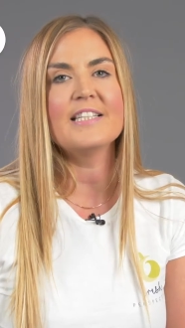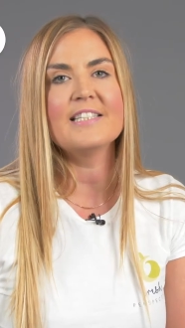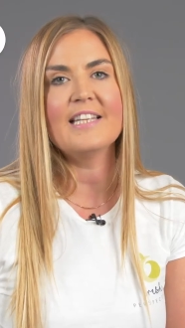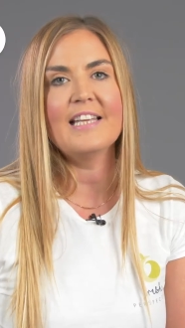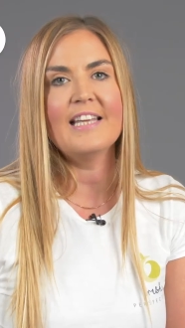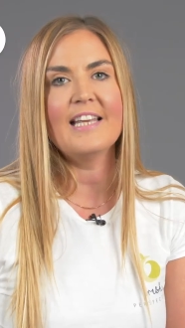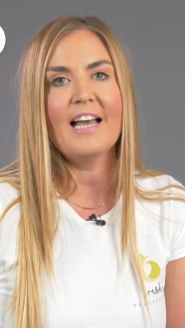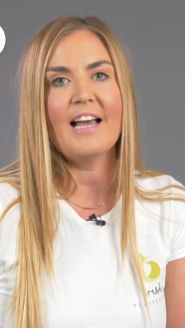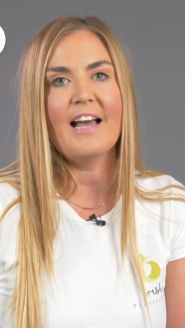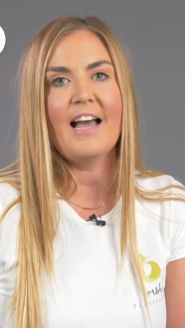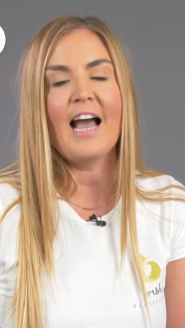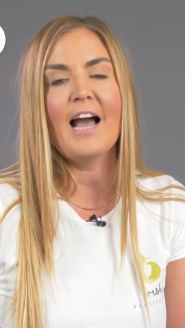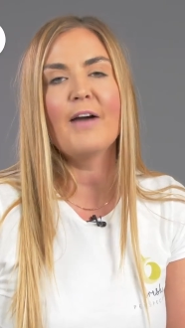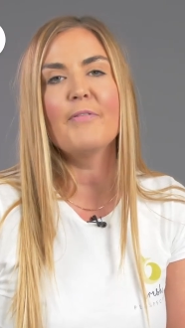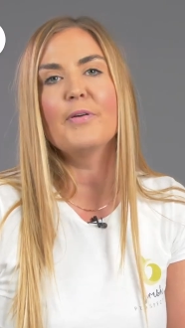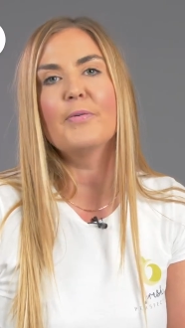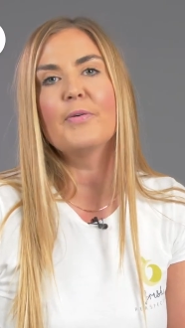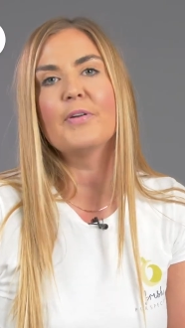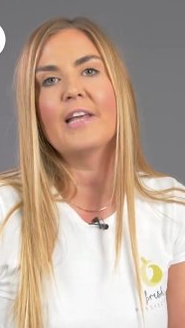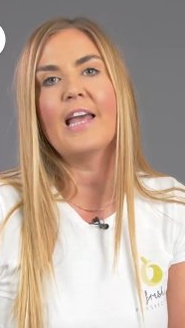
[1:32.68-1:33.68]
to see how
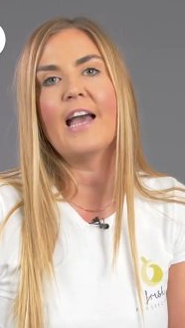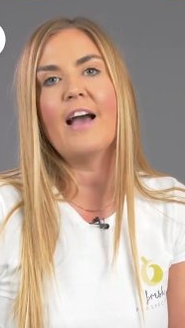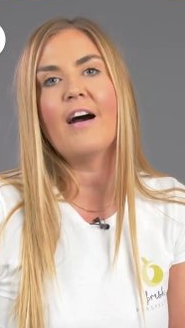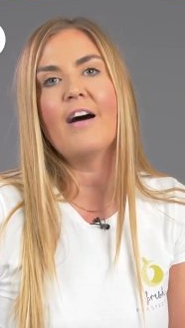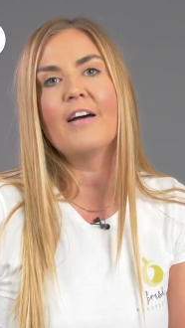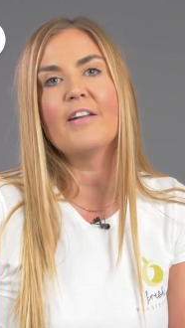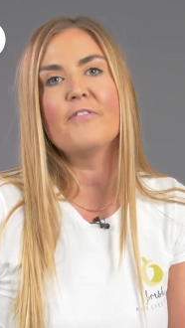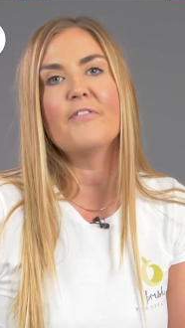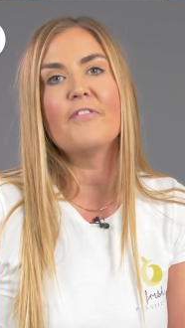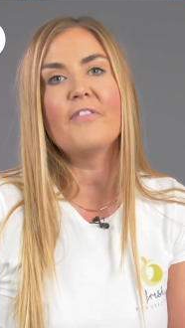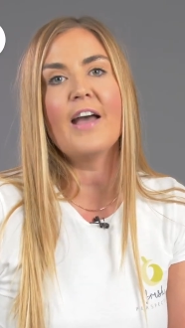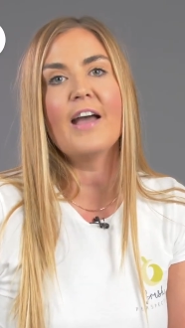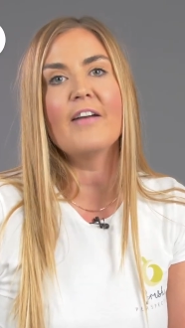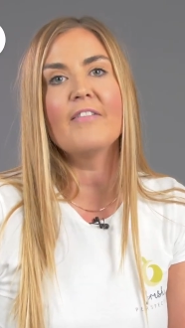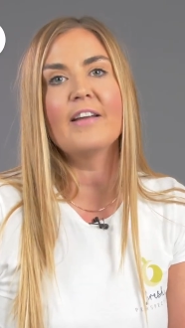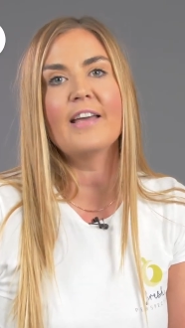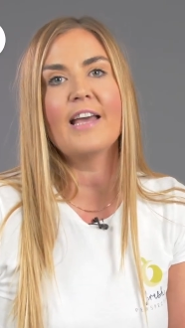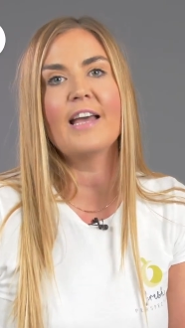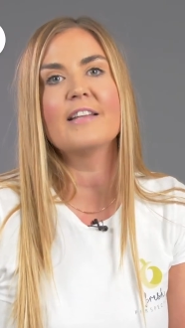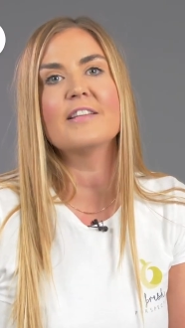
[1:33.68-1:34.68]
we would get on and
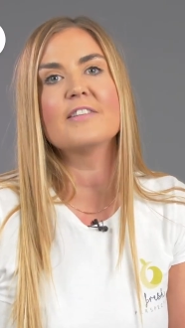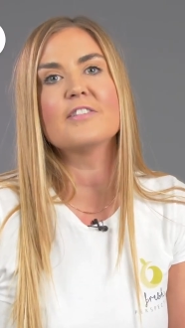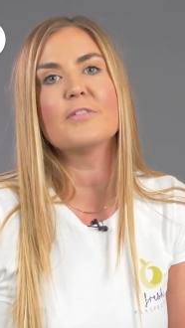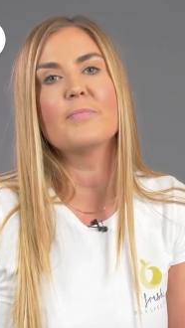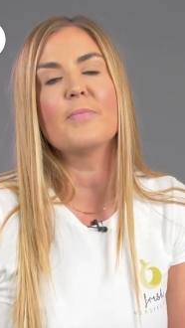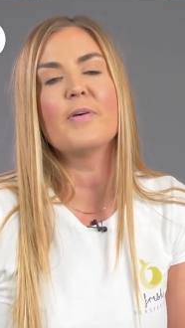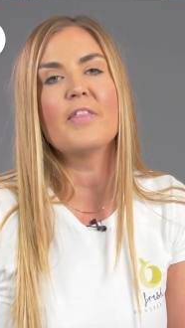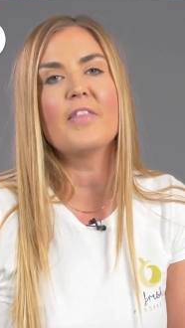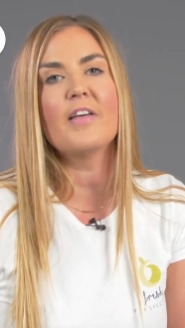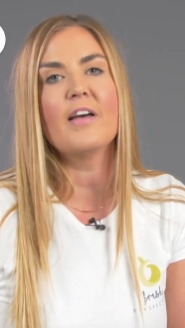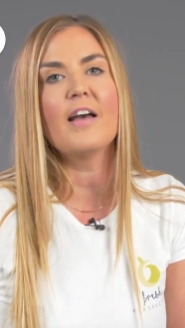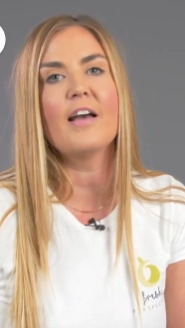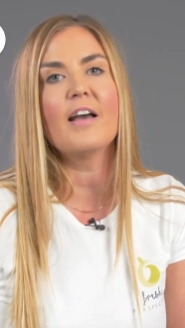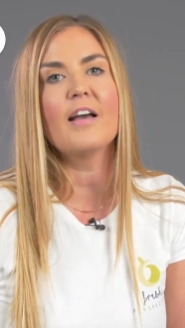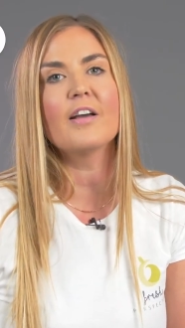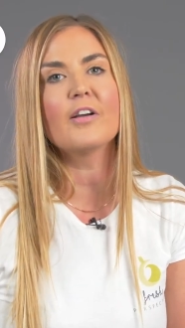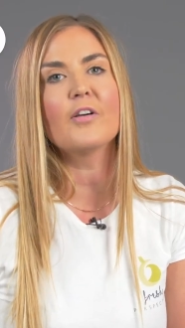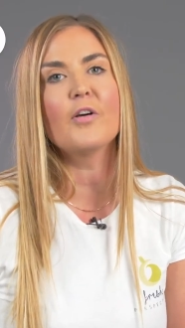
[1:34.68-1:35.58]
fare against some of the